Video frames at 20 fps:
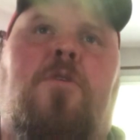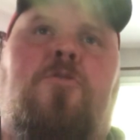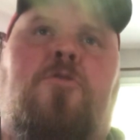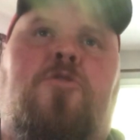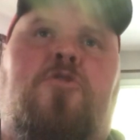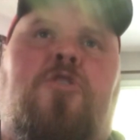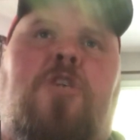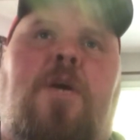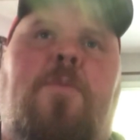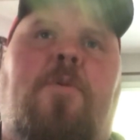
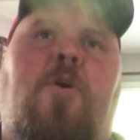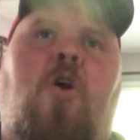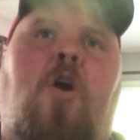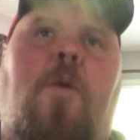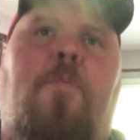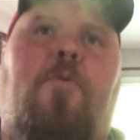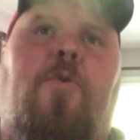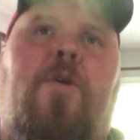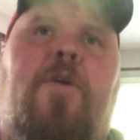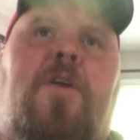Jamie
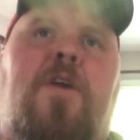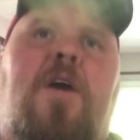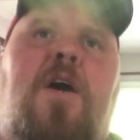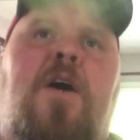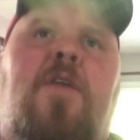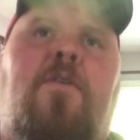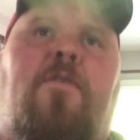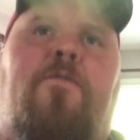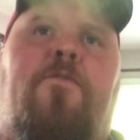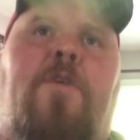Harper
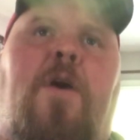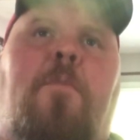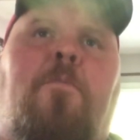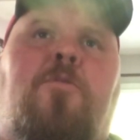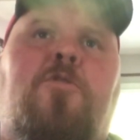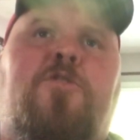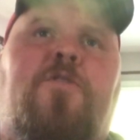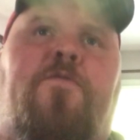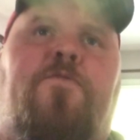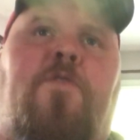again
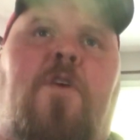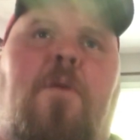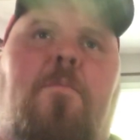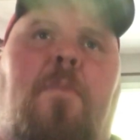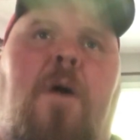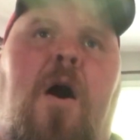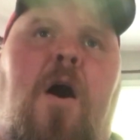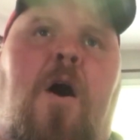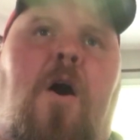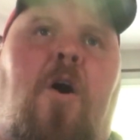fumbles the
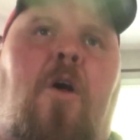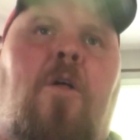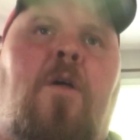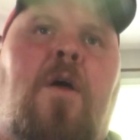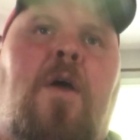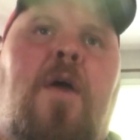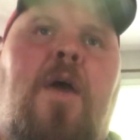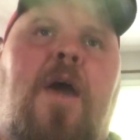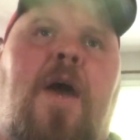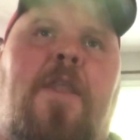football,
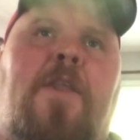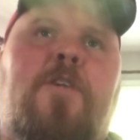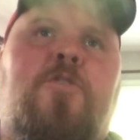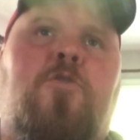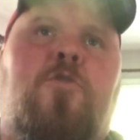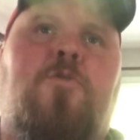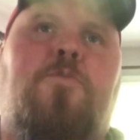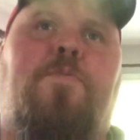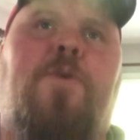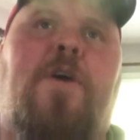and this
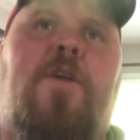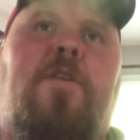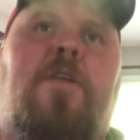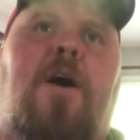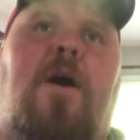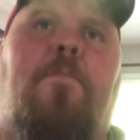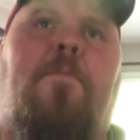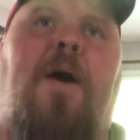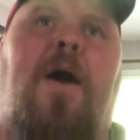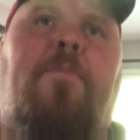one's picked
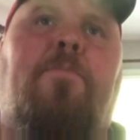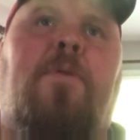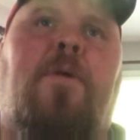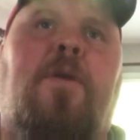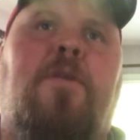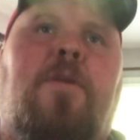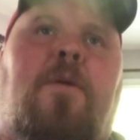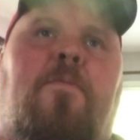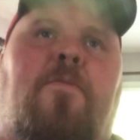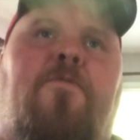up by
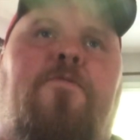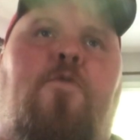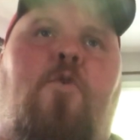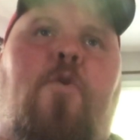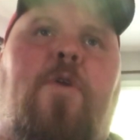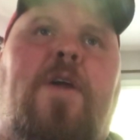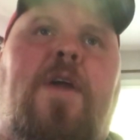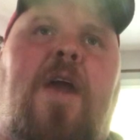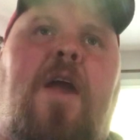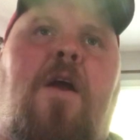Nick number
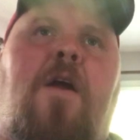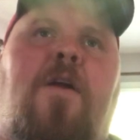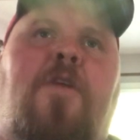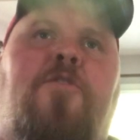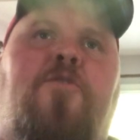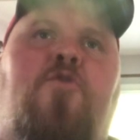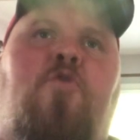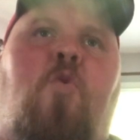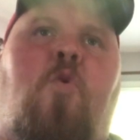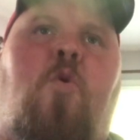40, Eric
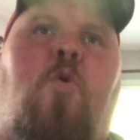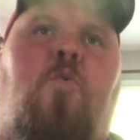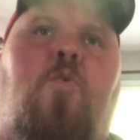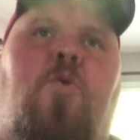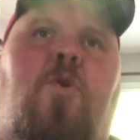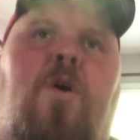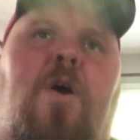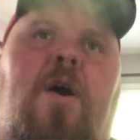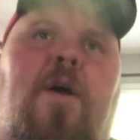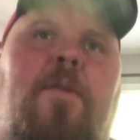
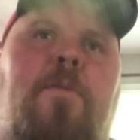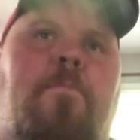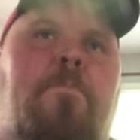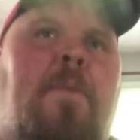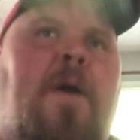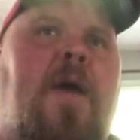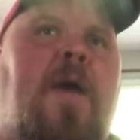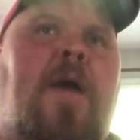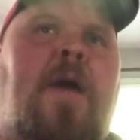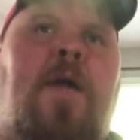Norwood.
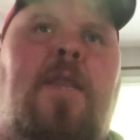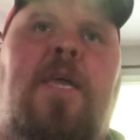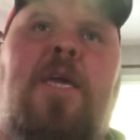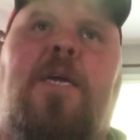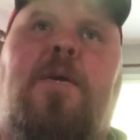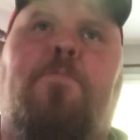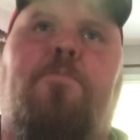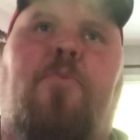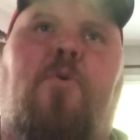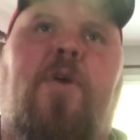Man, he
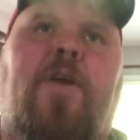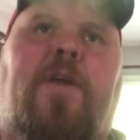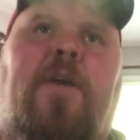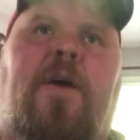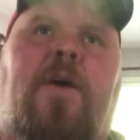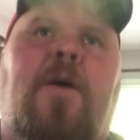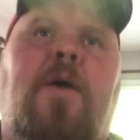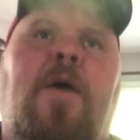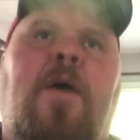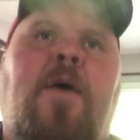could bring
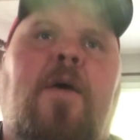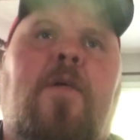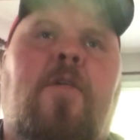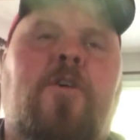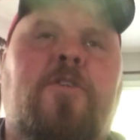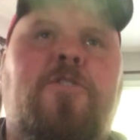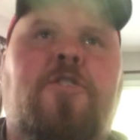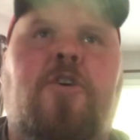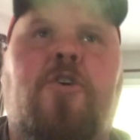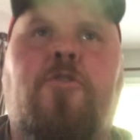it.
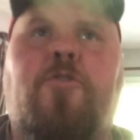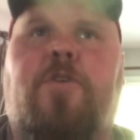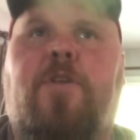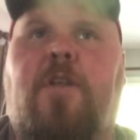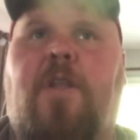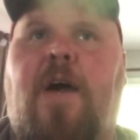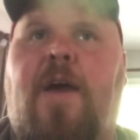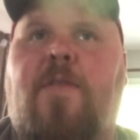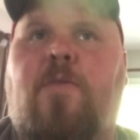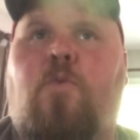This dude can
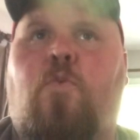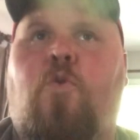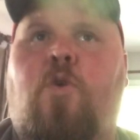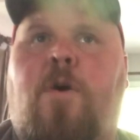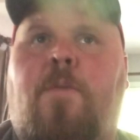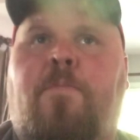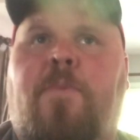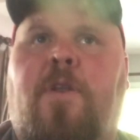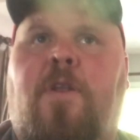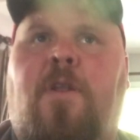lay the
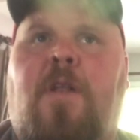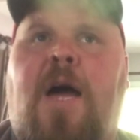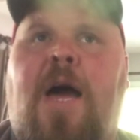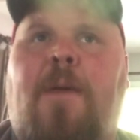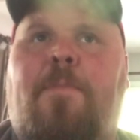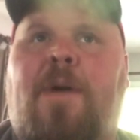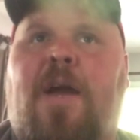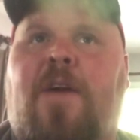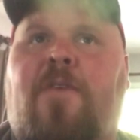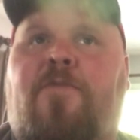wood. Middle
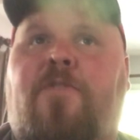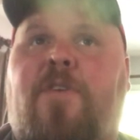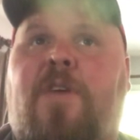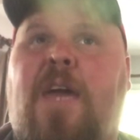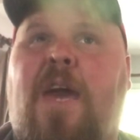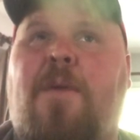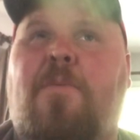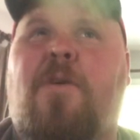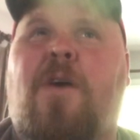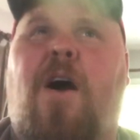linebacker for the
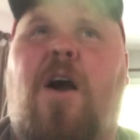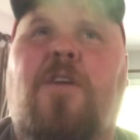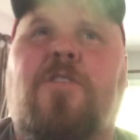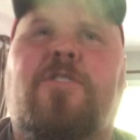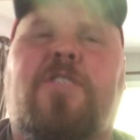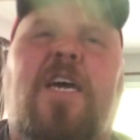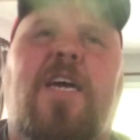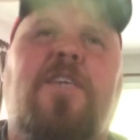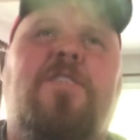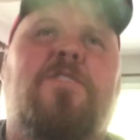Gamecocks
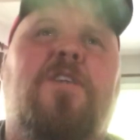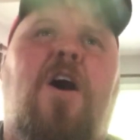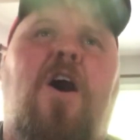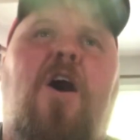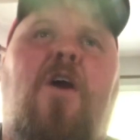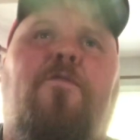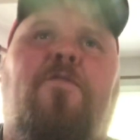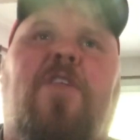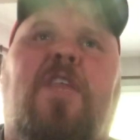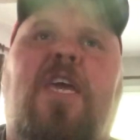takes
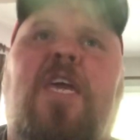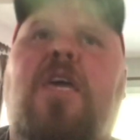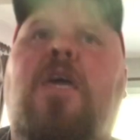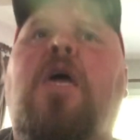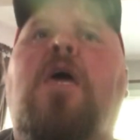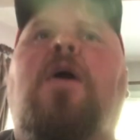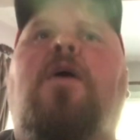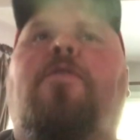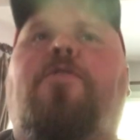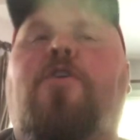off, and
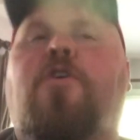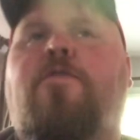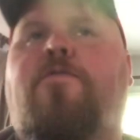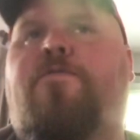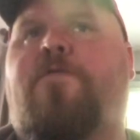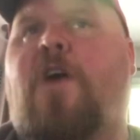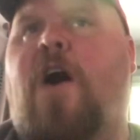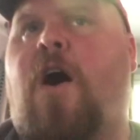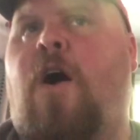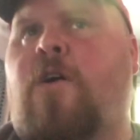dude
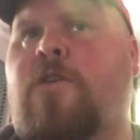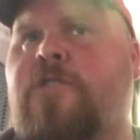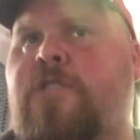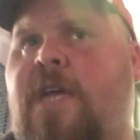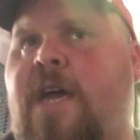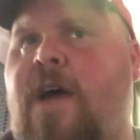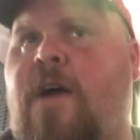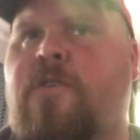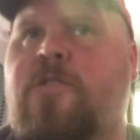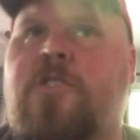falls
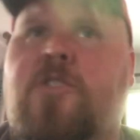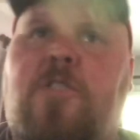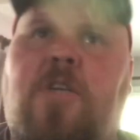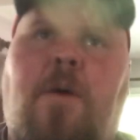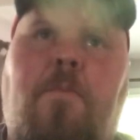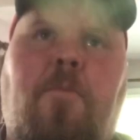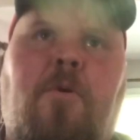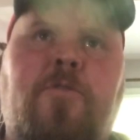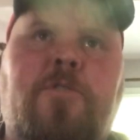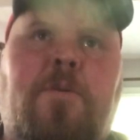down,
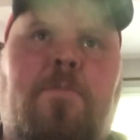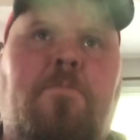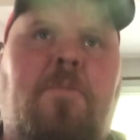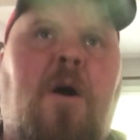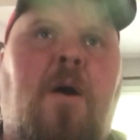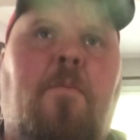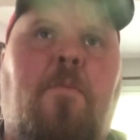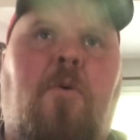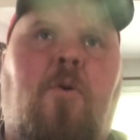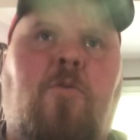stumbles and
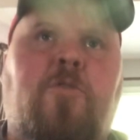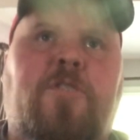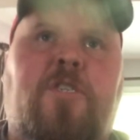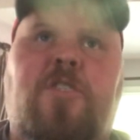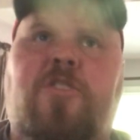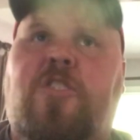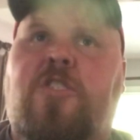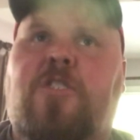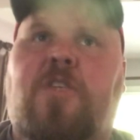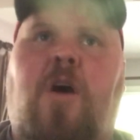bumbles.
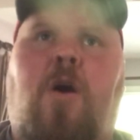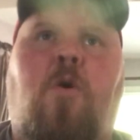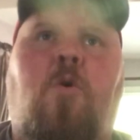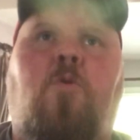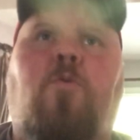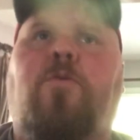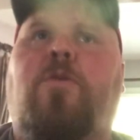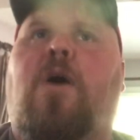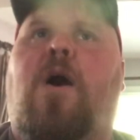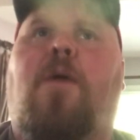It's his
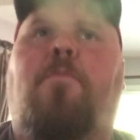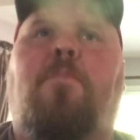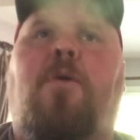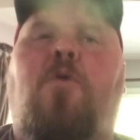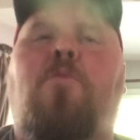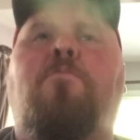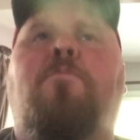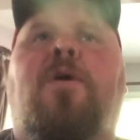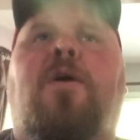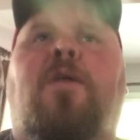own
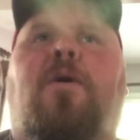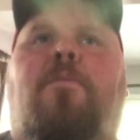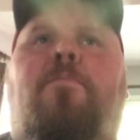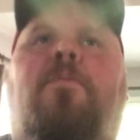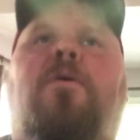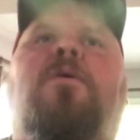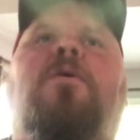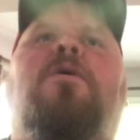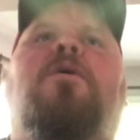momentum.